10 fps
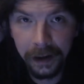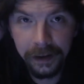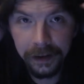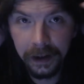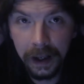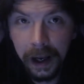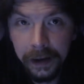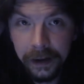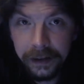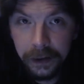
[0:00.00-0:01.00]
It's like, hey,
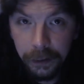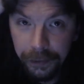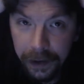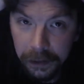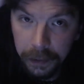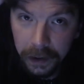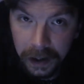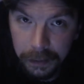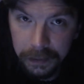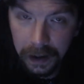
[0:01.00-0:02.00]
there's a new Facebook
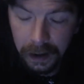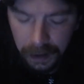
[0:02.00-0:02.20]
update.